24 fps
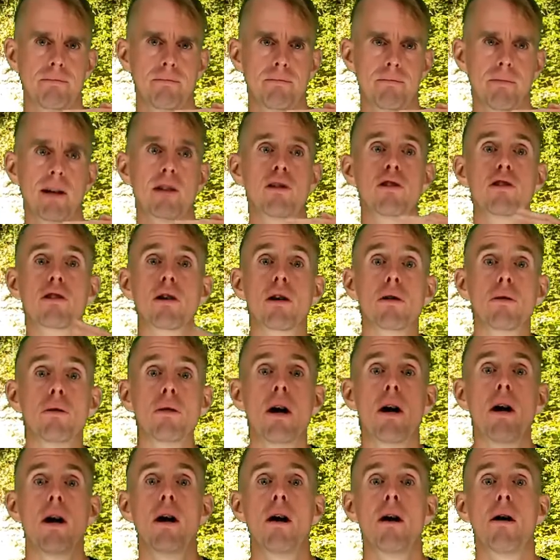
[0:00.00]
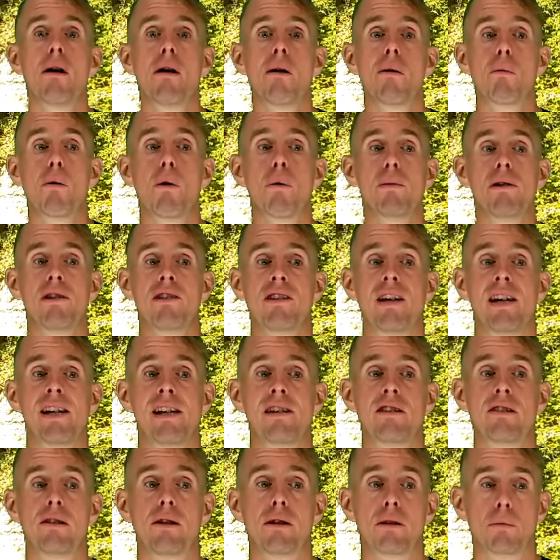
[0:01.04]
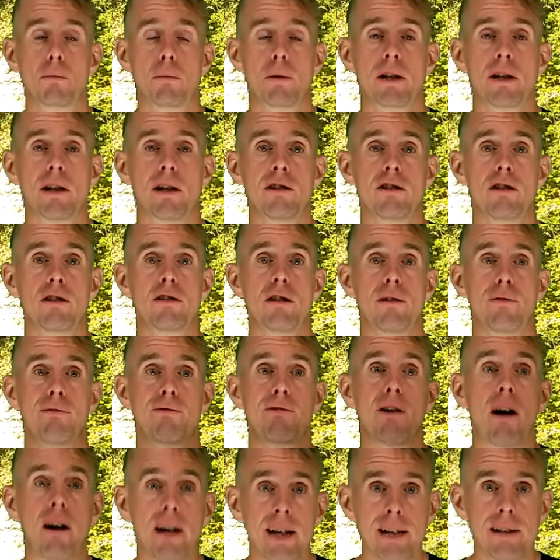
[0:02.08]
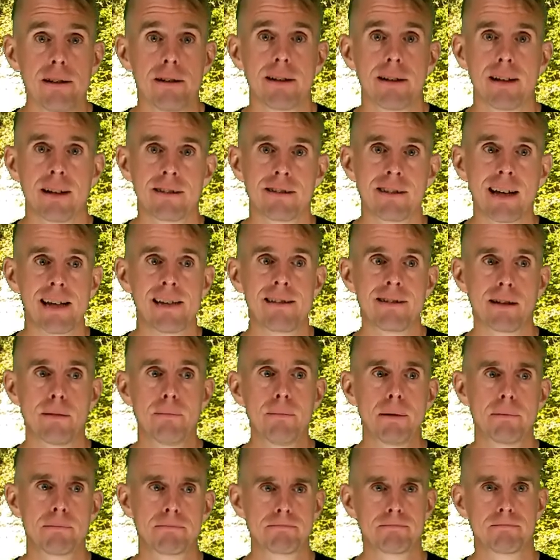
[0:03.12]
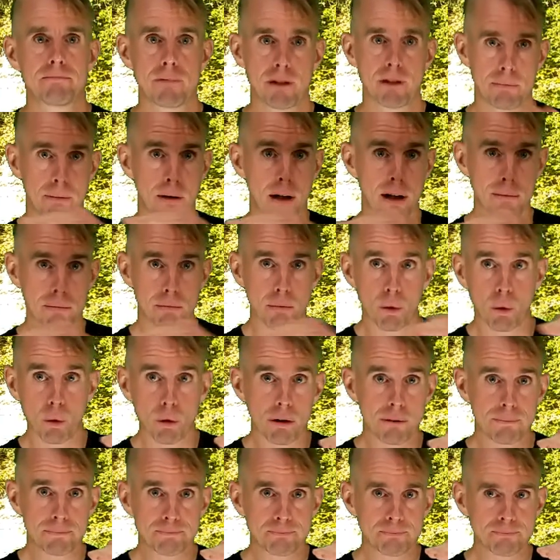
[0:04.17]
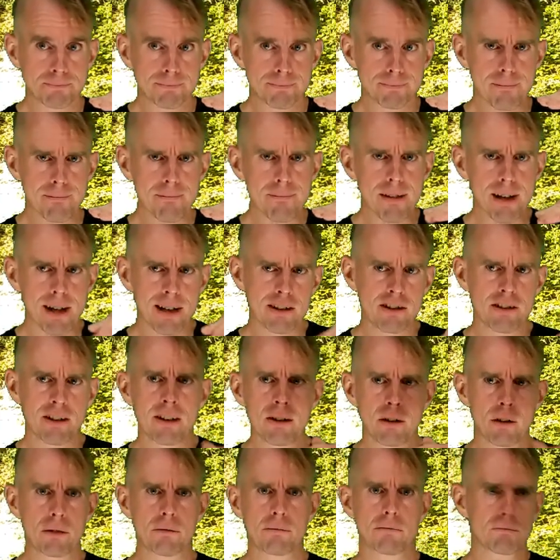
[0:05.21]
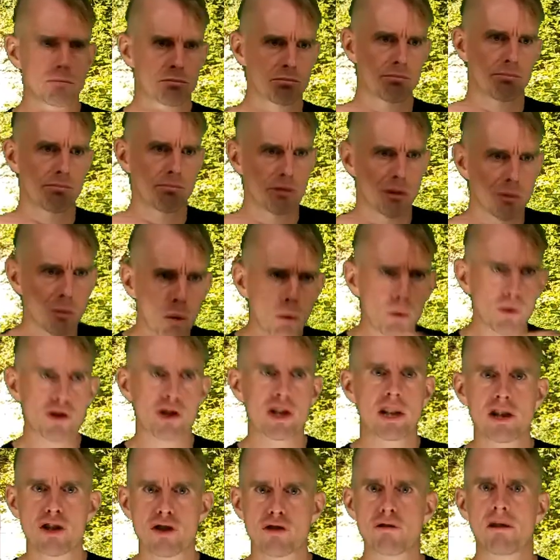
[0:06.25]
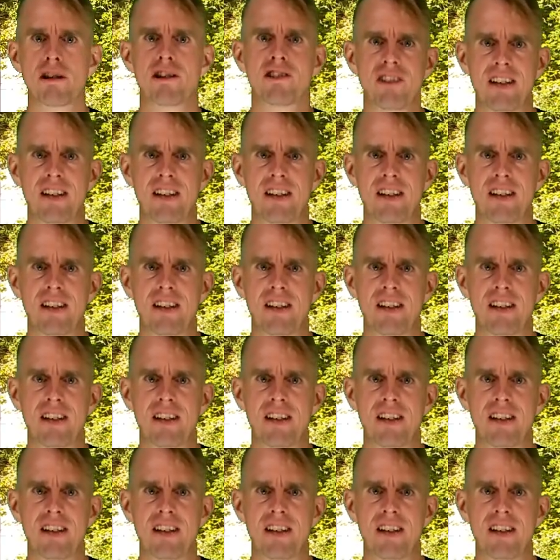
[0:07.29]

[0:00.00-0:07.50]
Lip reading: And so what we say is, look, we're going to define a datum, the pipe wall, and say, look, The wall shear stress